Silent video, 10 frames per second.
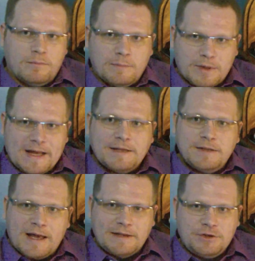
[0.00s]
But
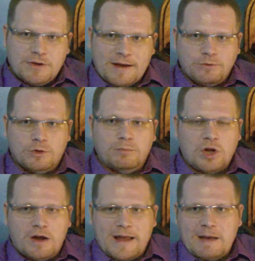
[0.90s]
I do have to
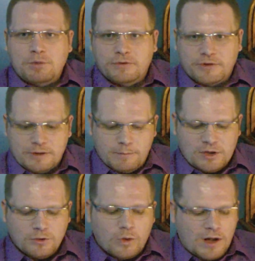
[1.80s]
applaud Apple for their
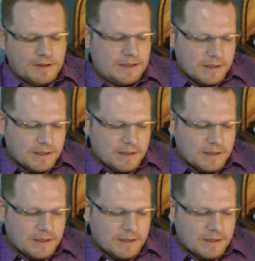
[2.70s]
build quality.